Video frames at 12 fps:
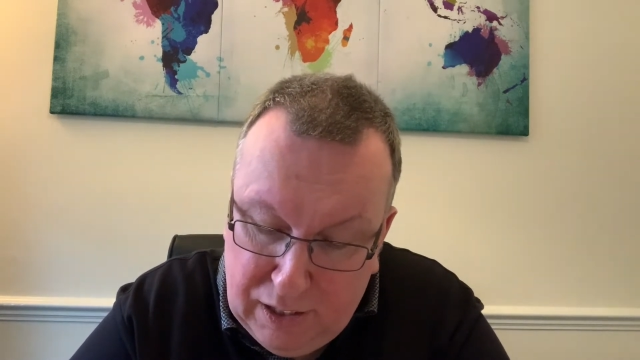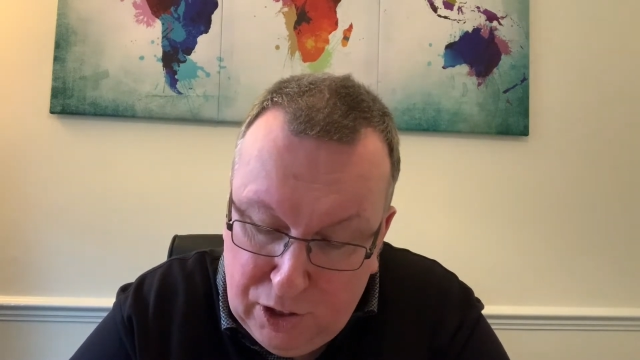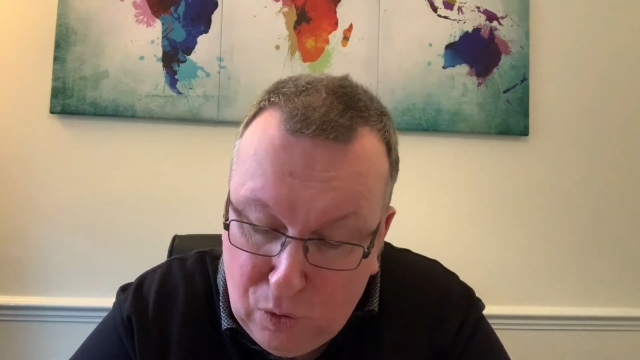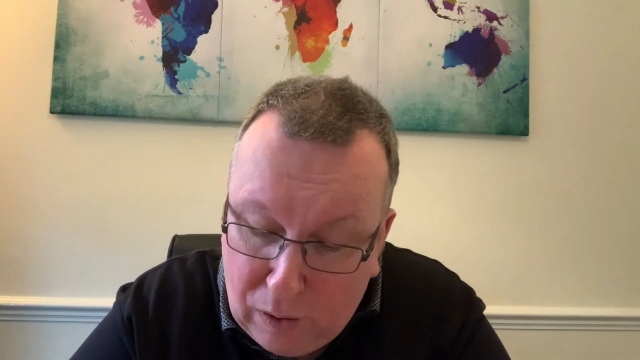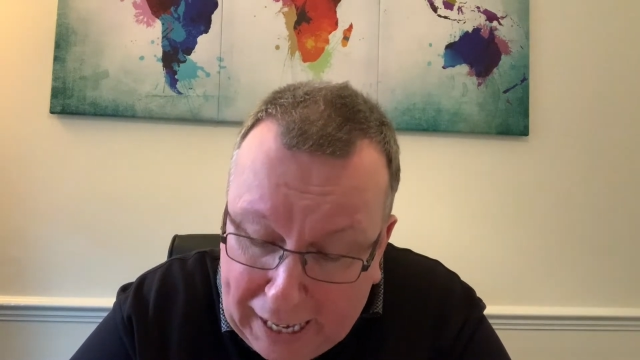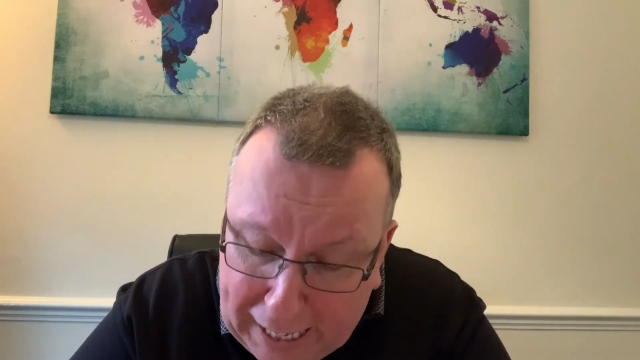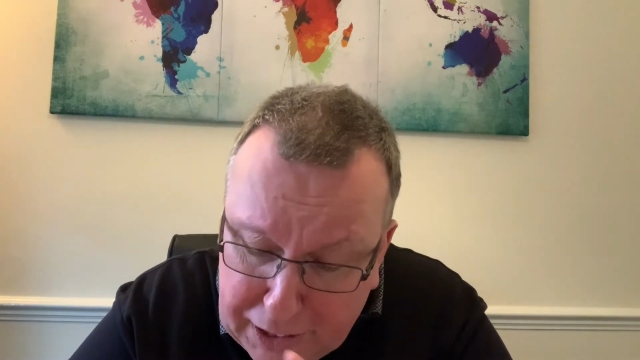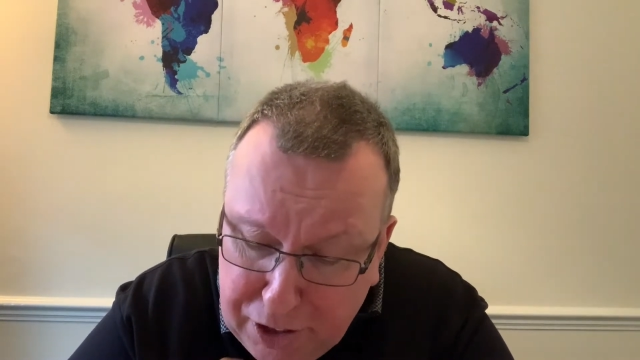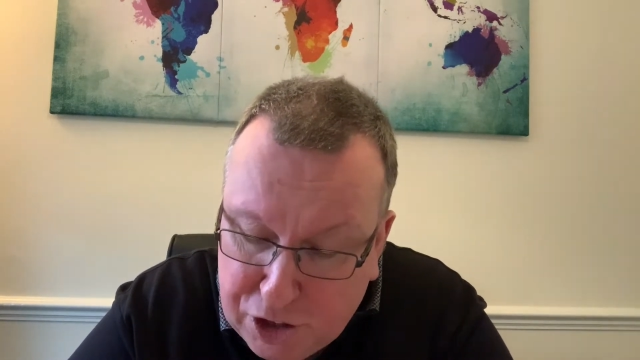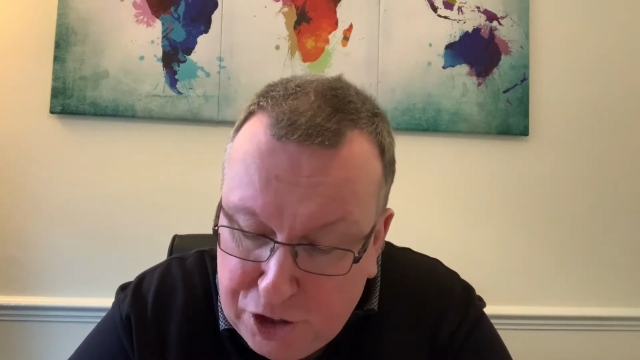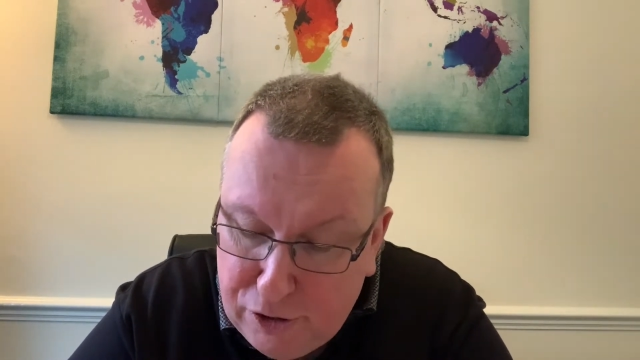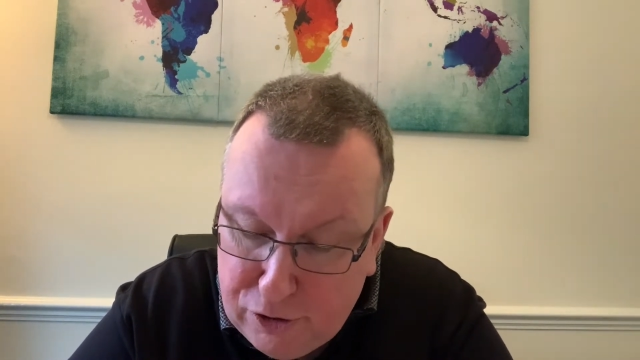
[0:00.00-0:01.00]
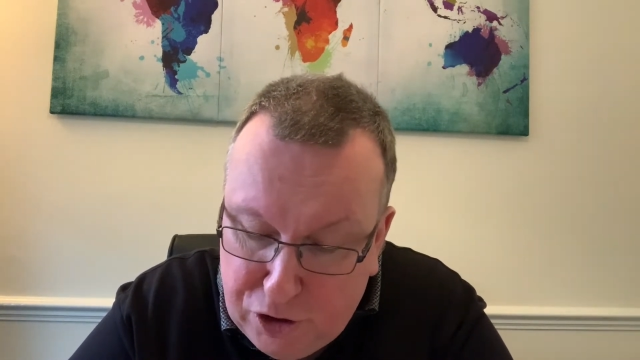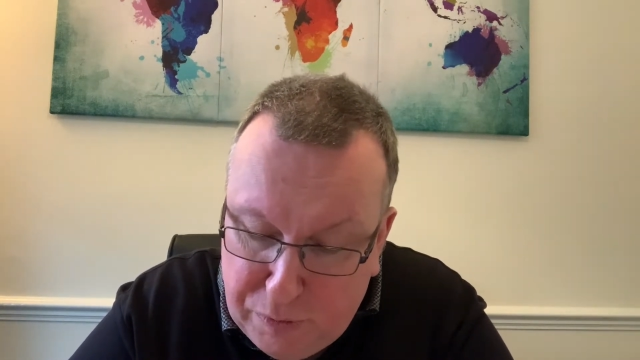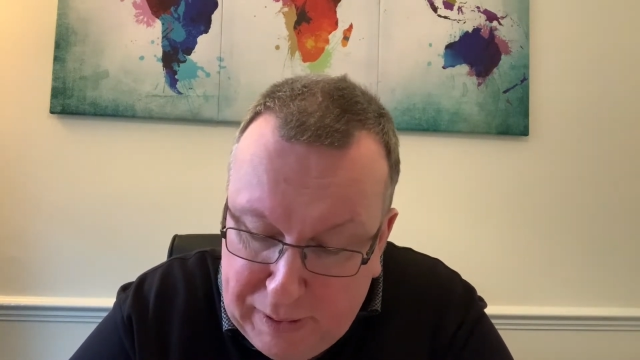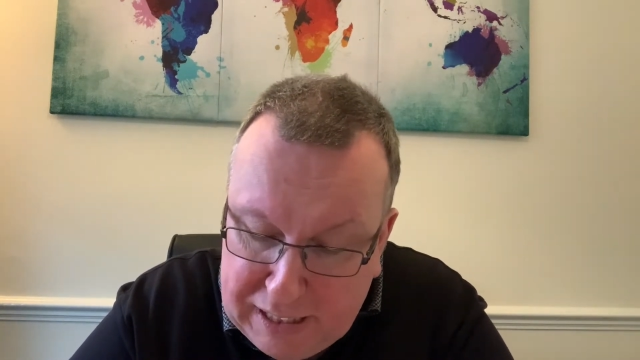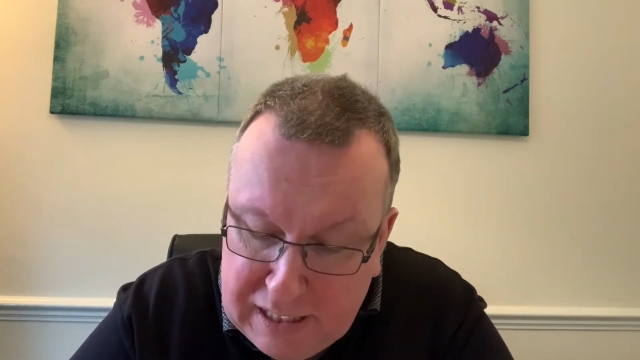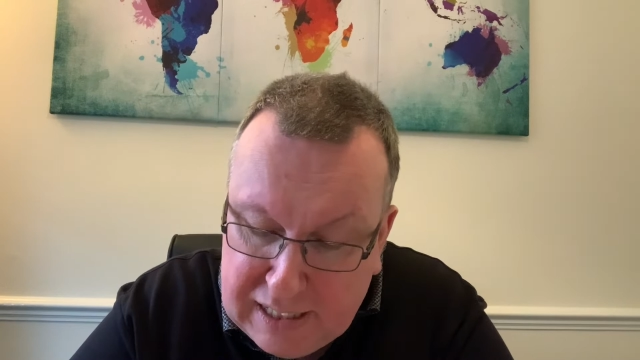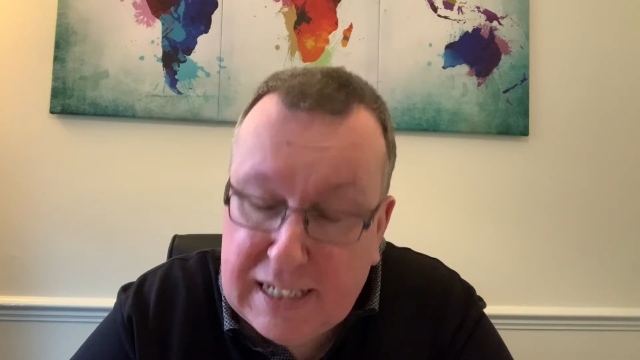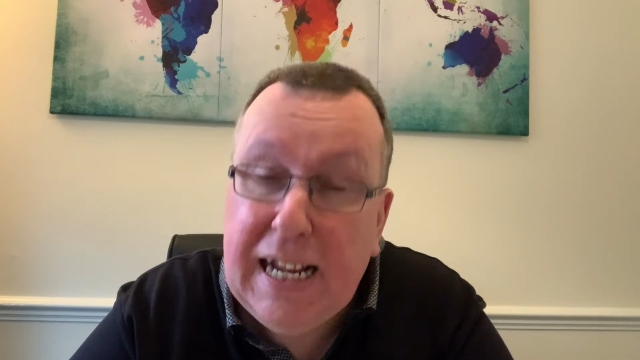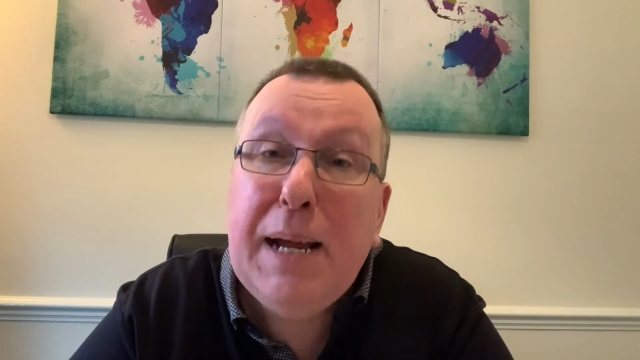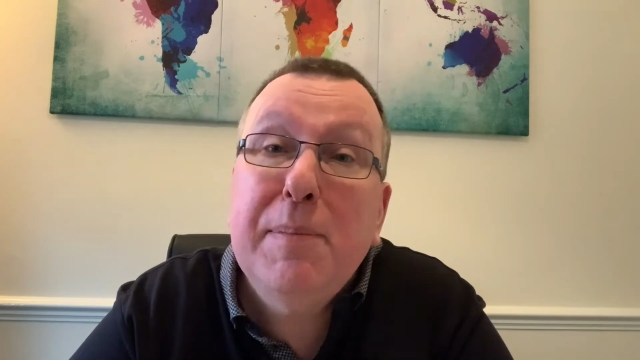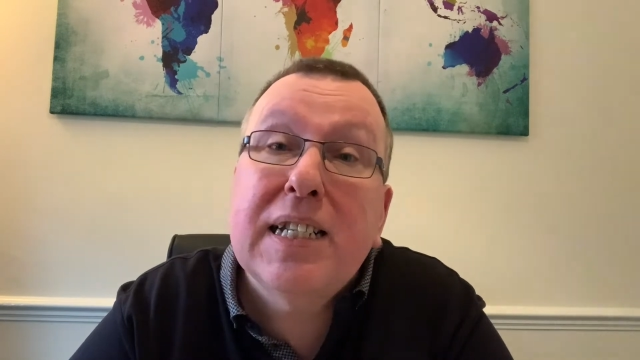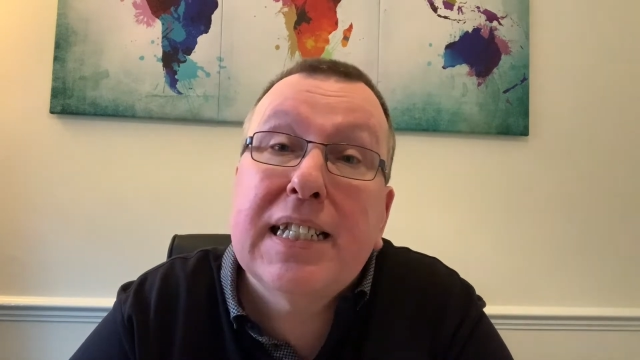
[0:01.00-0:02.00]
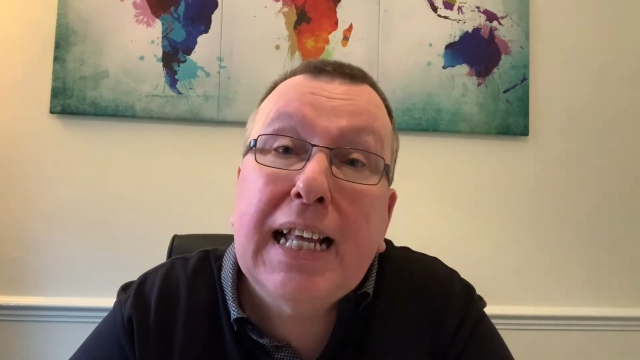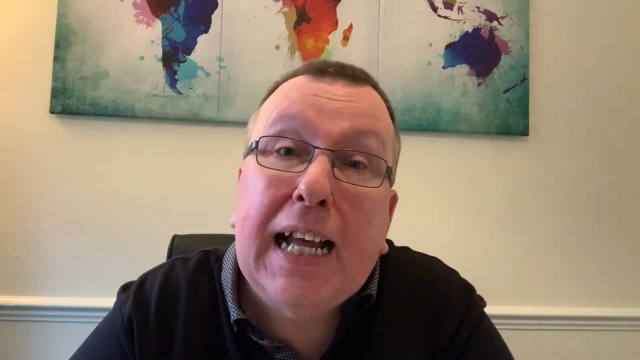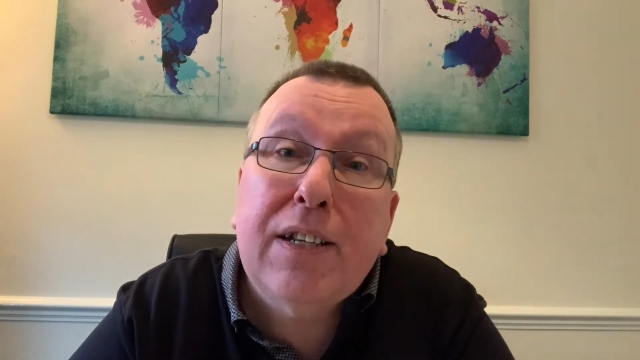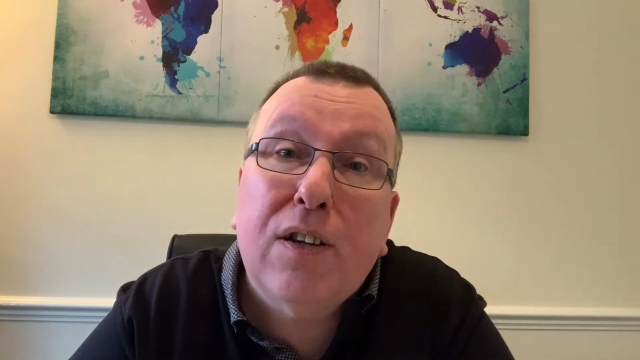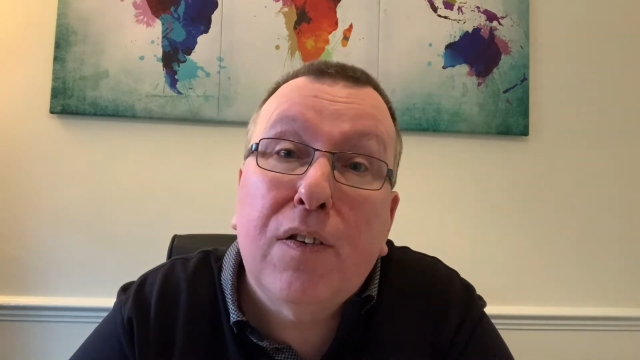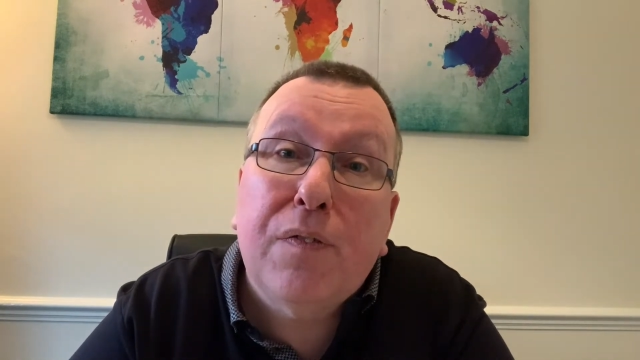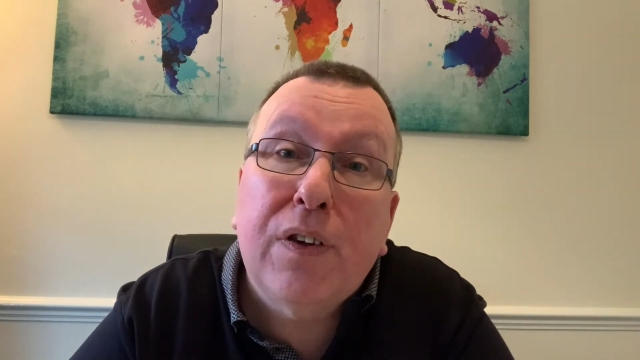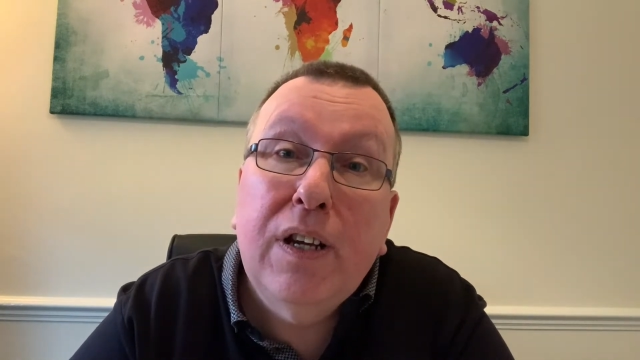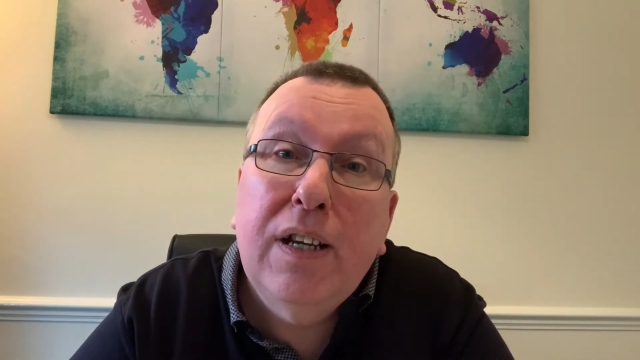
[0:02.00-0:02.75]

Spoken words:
Your attitude should be the same as that of